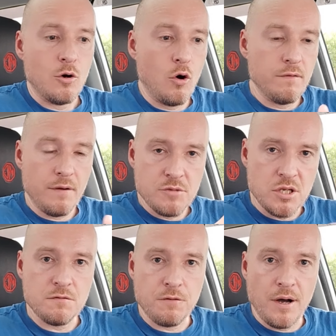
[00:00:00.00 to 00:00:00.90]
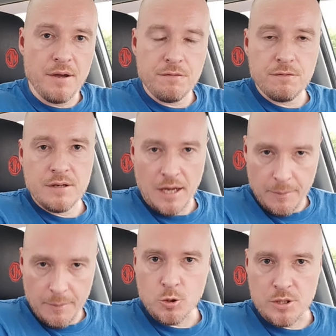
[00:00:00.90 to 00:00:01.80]
of MG5
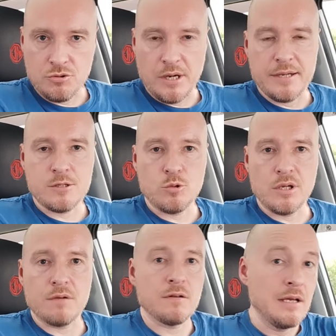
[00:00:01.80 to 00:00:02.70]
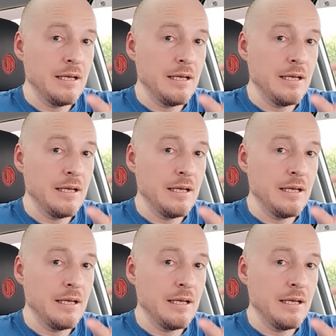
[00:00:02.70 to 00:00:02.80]
coming to Australia soon enough.